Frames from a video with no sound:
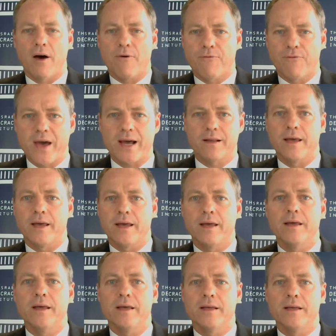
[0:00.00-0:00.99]
affect
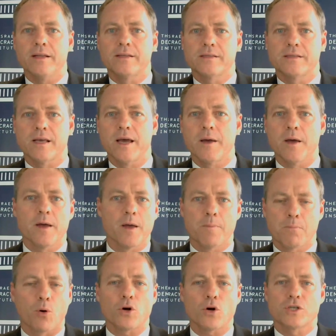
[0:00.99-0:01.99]
its
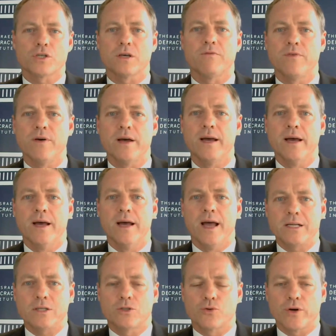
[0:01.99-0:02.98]
ports of
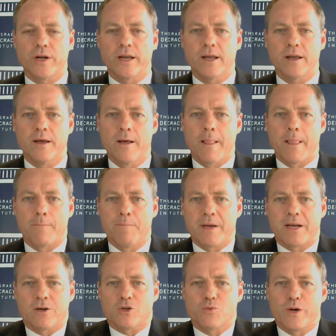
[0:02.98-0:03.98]
entry,
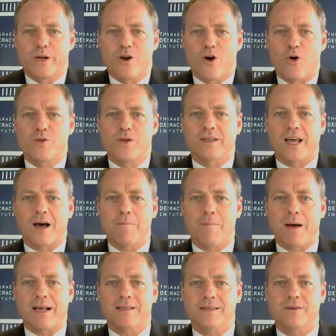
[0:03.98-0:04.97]
because we know that
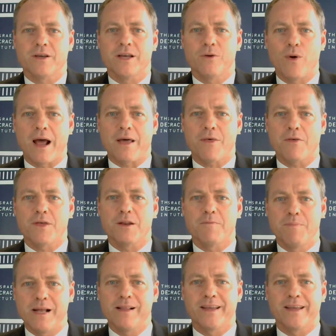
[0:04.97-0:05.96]
Hamas, rather than
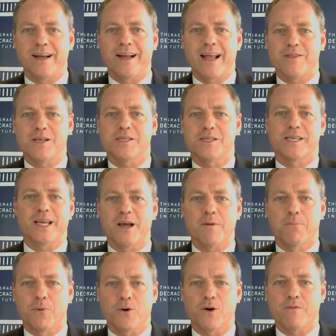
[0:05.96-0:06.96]
building, again, the
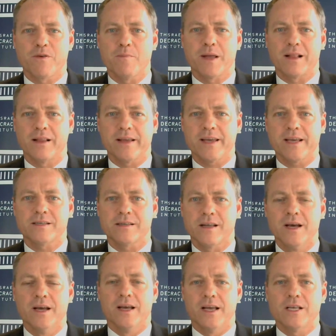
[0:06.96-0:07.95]
Singapore of the Middle East,
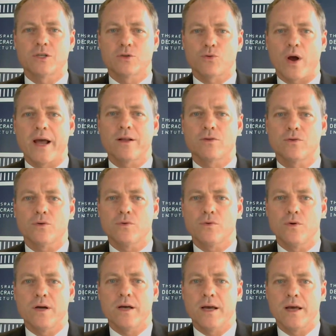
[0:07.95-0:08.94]
is trying
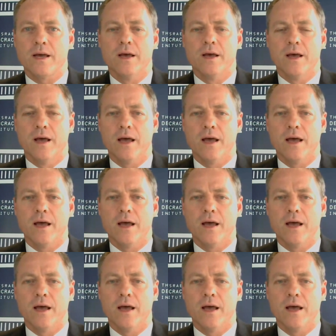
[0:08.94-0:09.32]
to